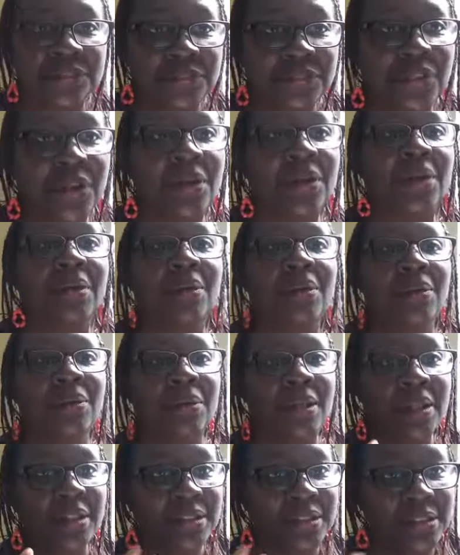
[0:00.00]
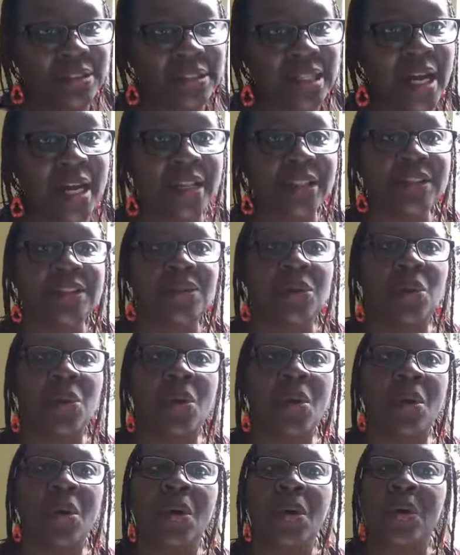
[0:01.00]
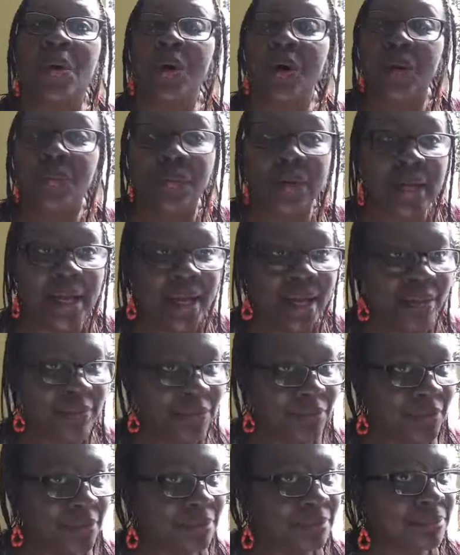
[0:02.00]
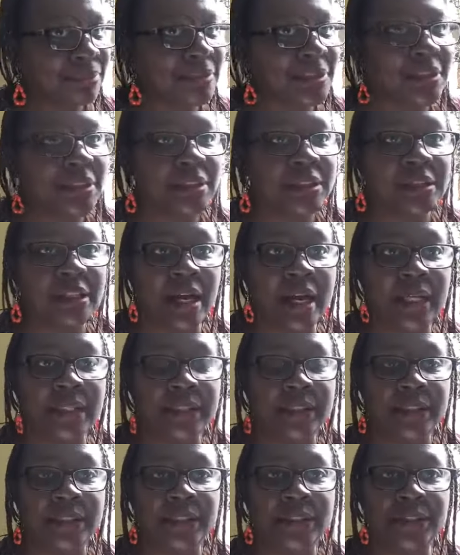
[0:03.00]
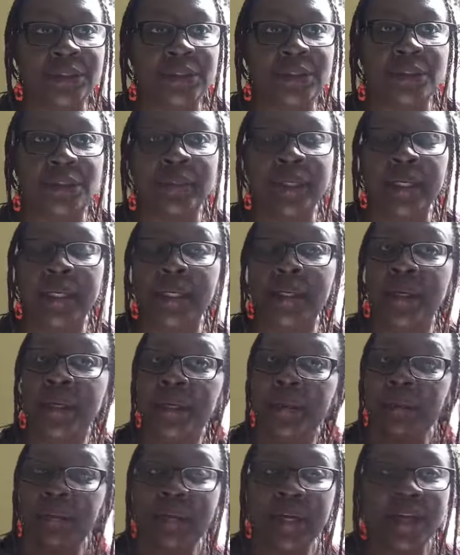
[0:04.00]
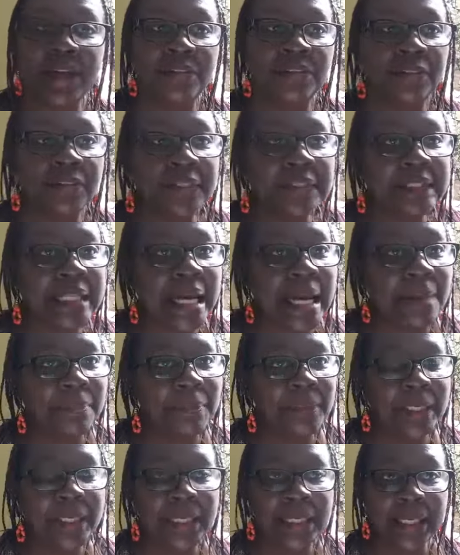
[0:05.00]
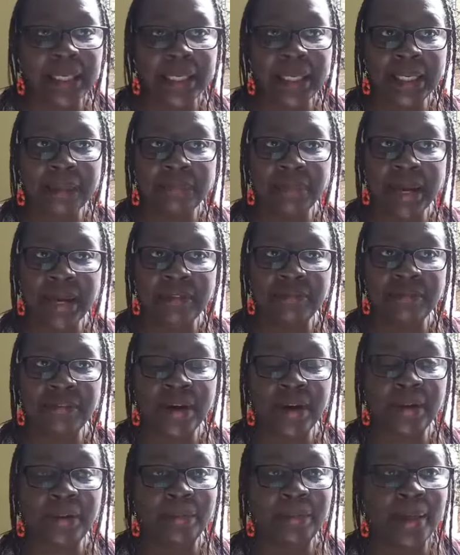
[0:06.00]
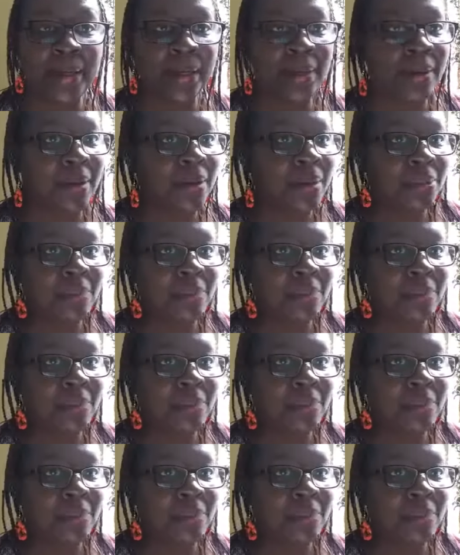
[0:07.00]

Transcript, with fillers: follow status quo, whatever the society is doing, whatever is happening in my environment,